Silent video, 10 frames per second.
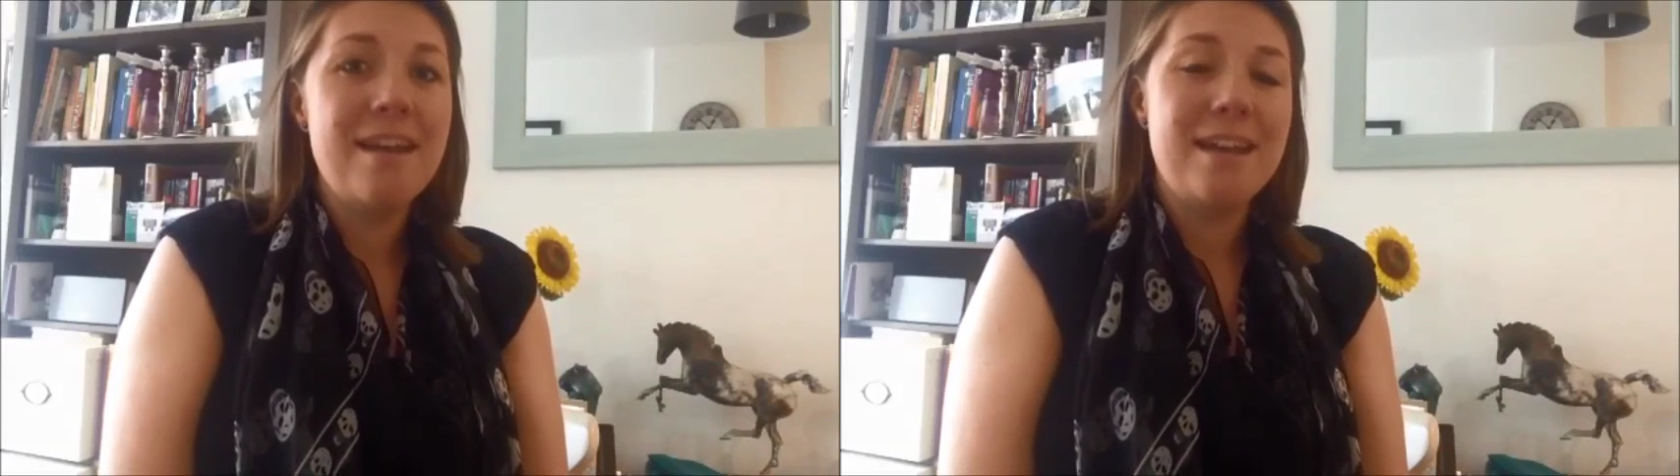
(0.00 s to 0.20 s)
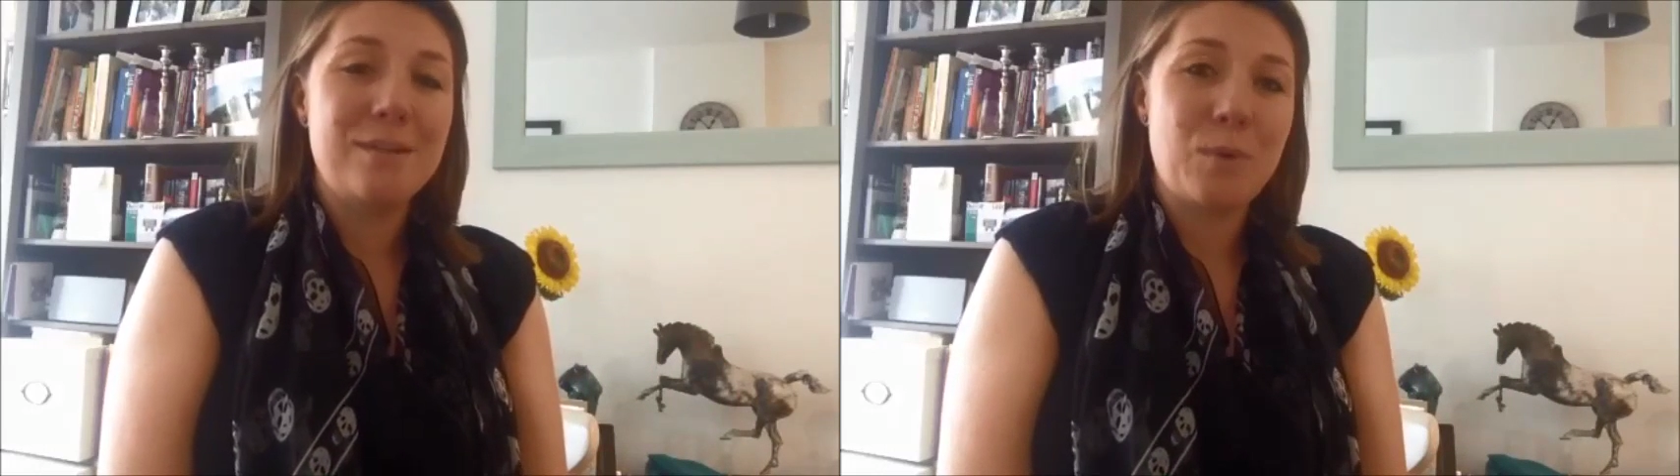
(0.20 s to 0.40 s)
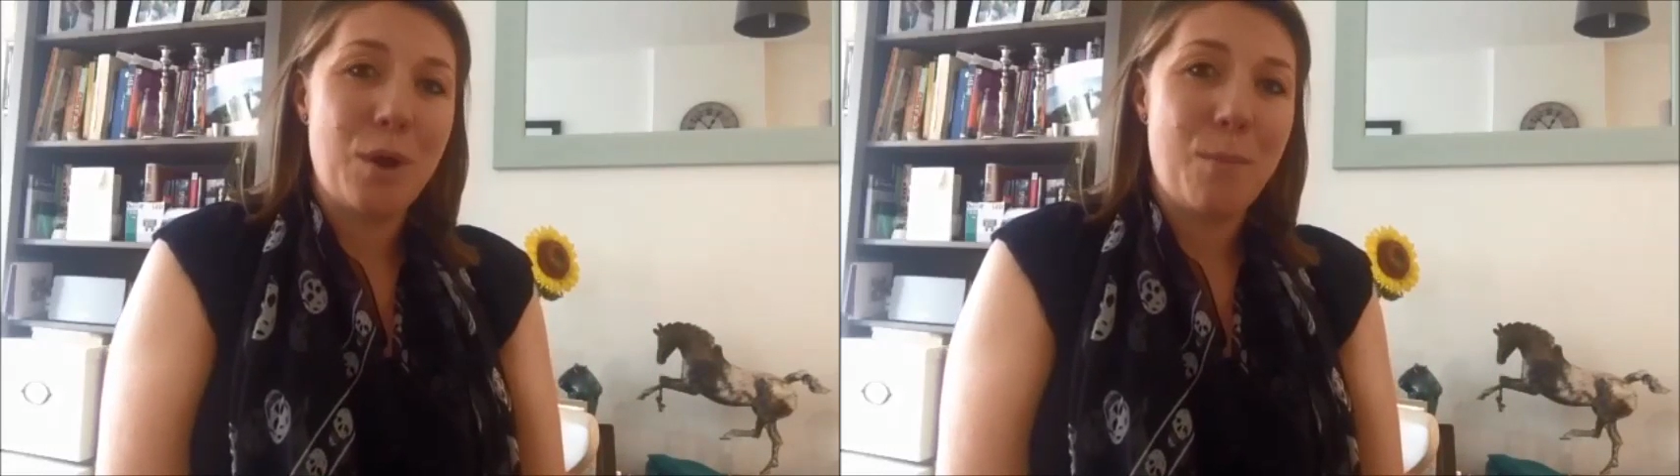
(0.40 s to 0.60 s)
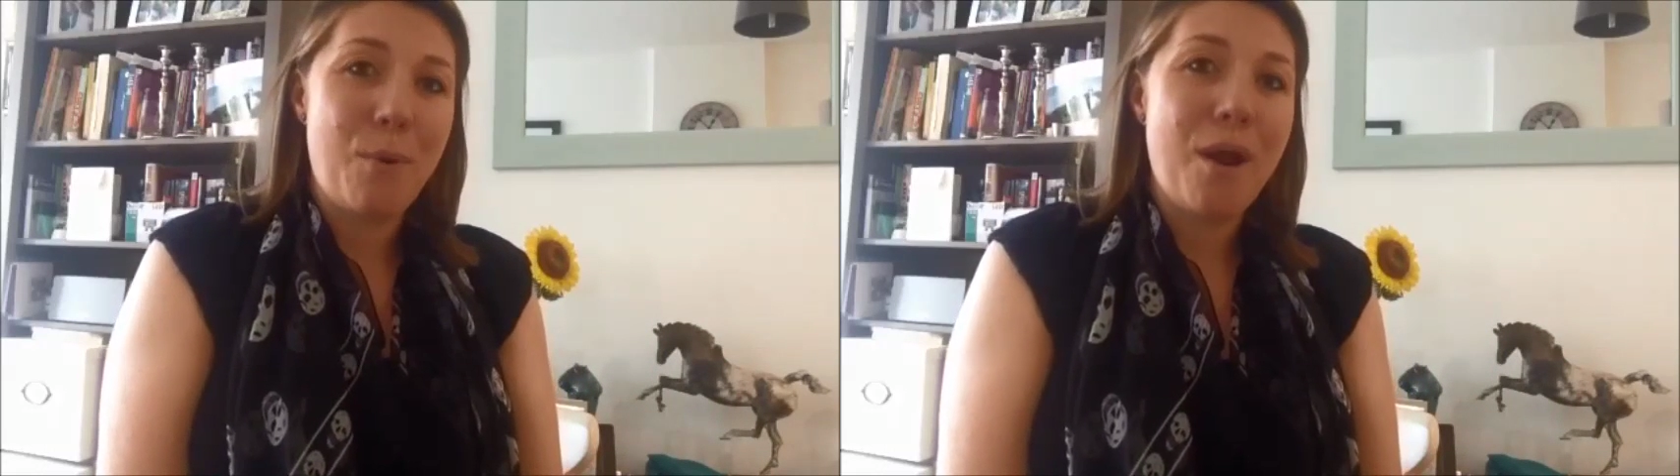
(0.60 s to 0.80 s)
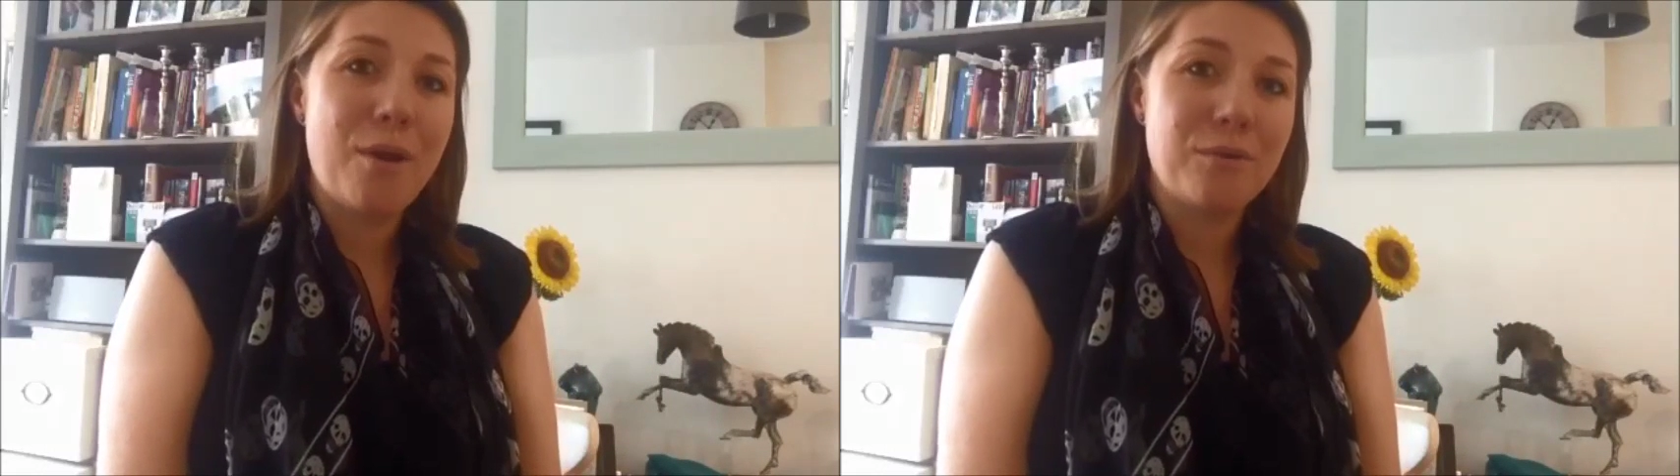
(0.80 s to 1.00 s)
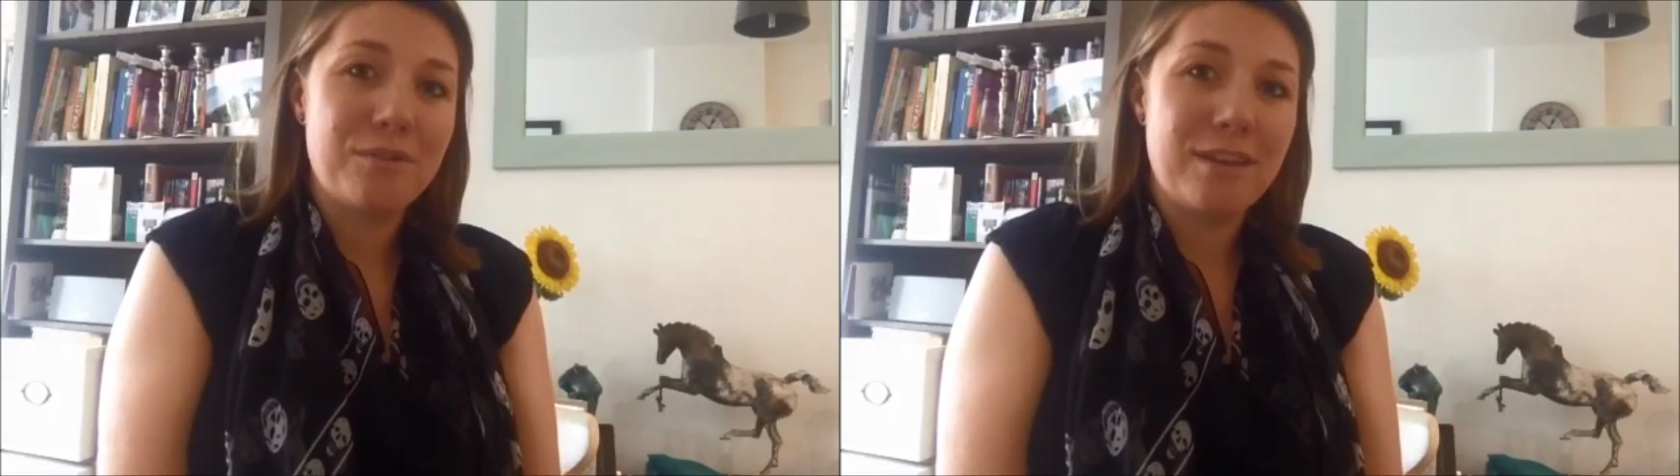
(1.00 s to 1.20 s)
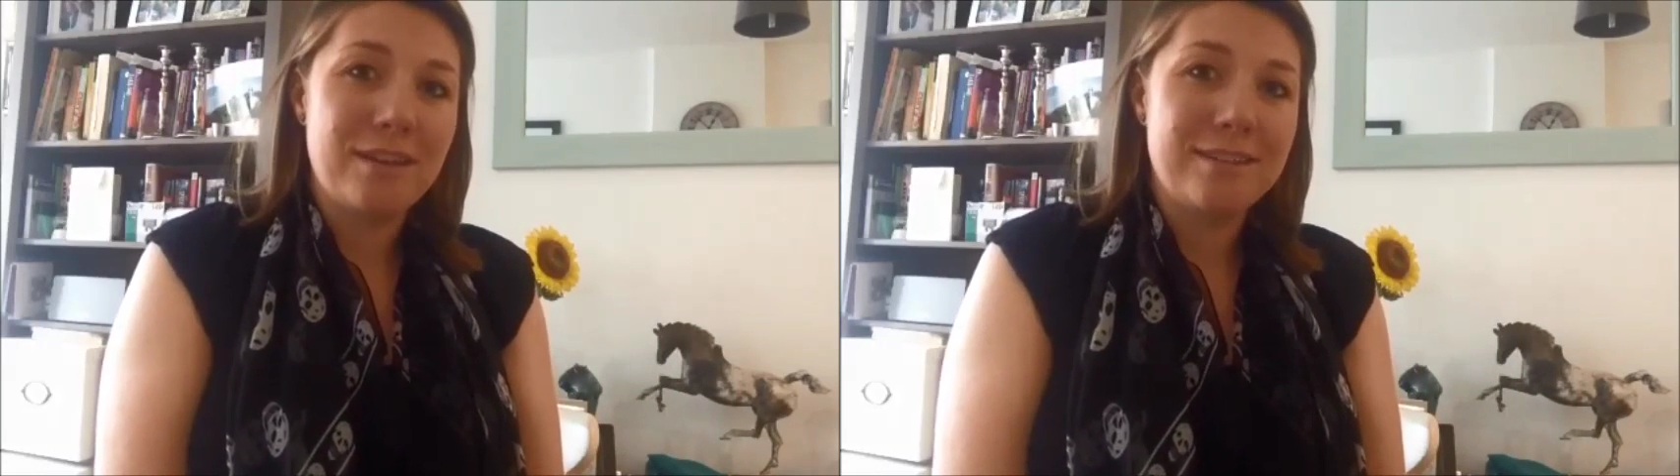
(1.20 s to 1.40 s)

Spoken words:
is quite a proud thing